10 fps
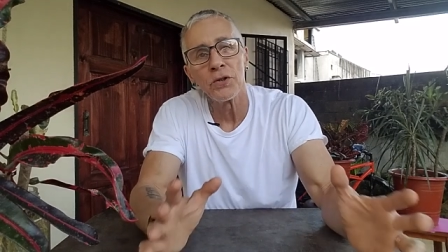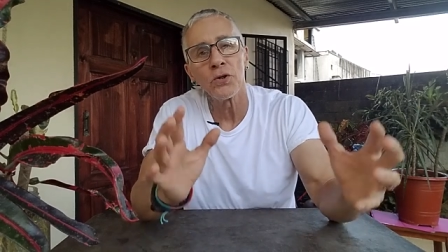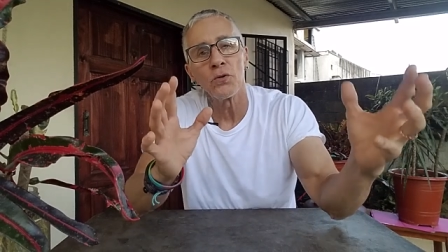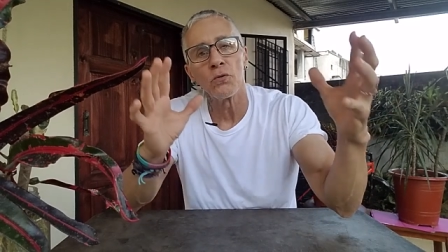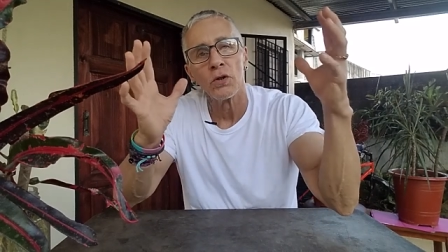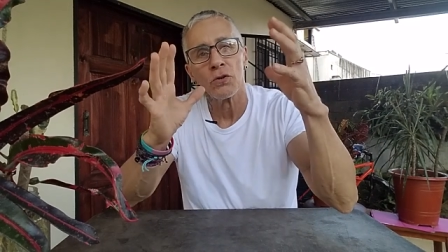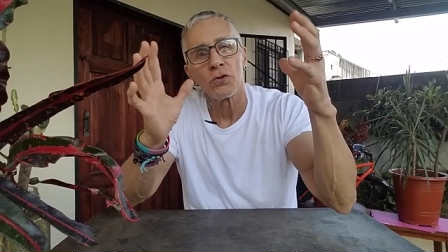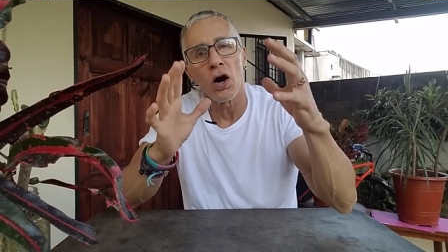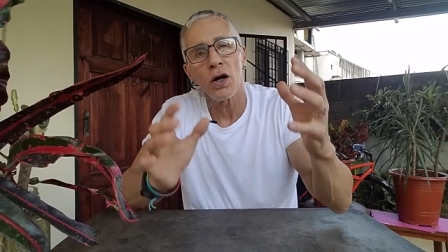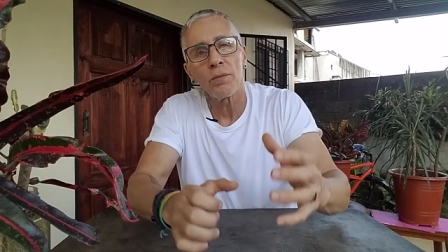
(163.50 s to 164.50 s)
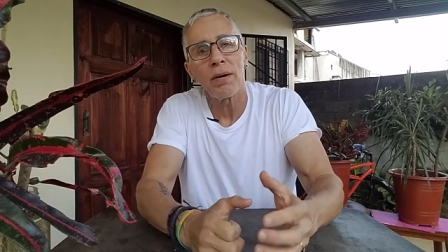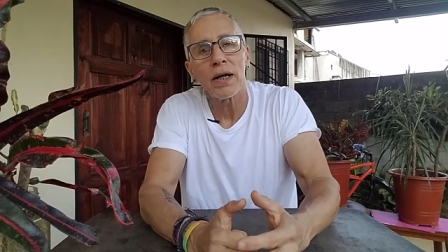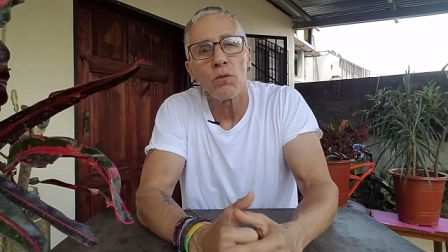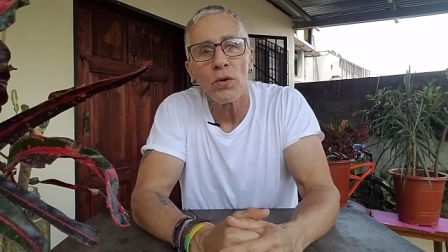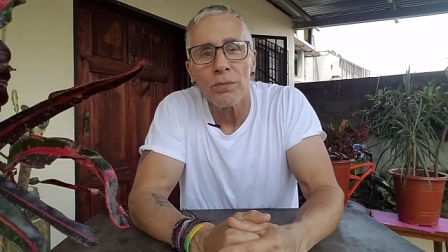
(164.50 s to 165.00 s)
you know, talk
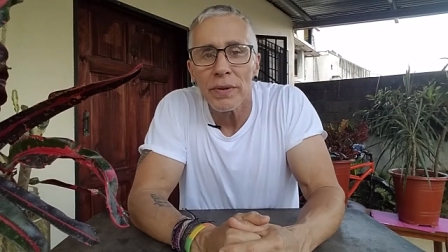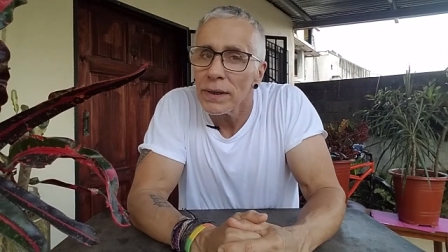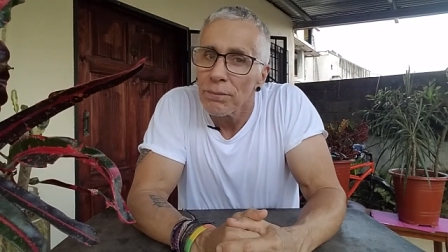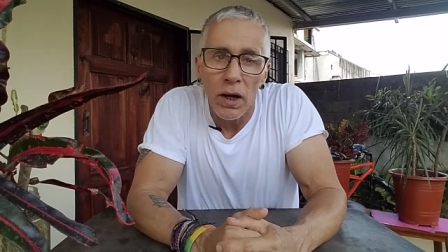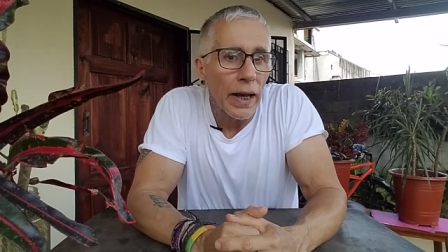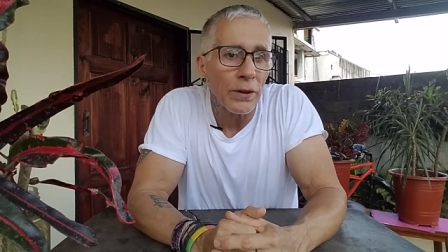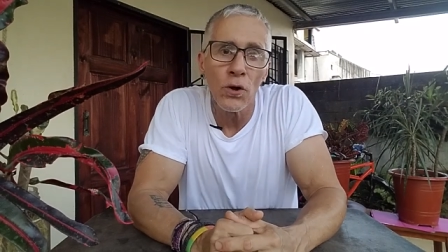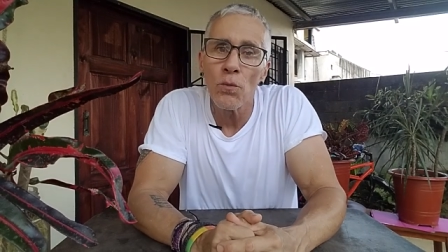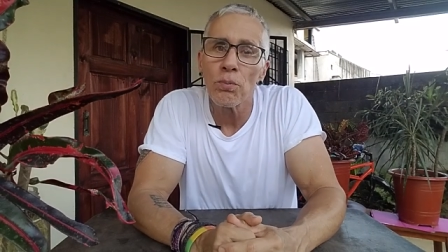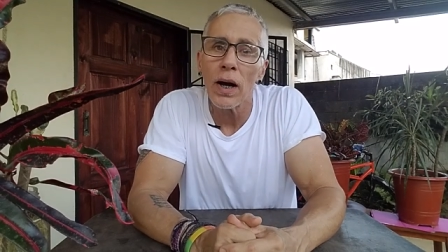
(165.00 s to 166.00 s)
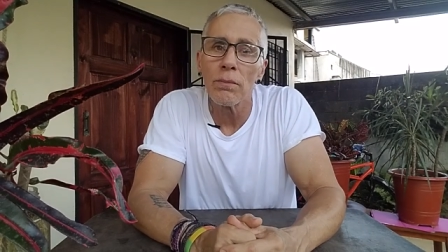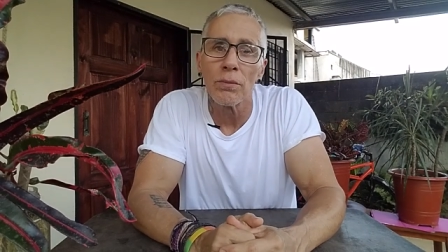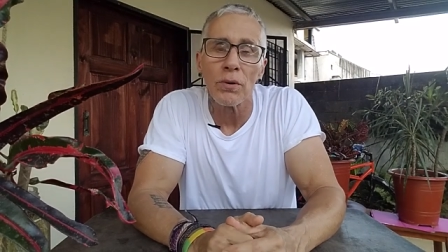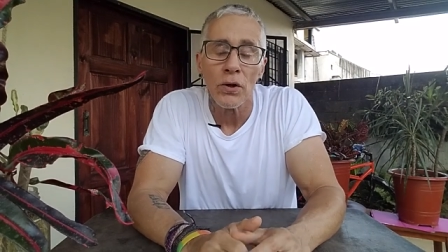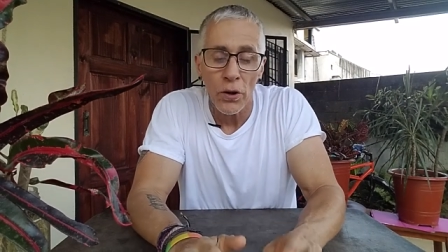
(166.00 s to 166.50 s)
about it with me. No
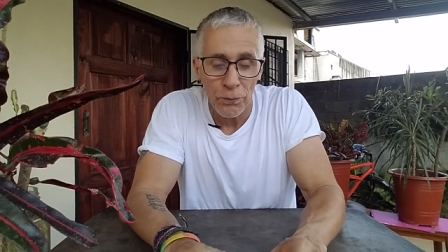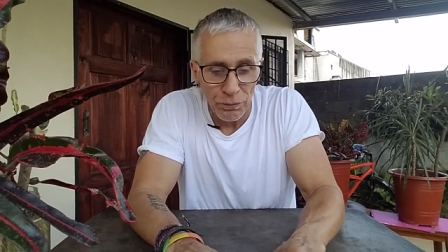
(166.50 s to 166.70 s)
problem.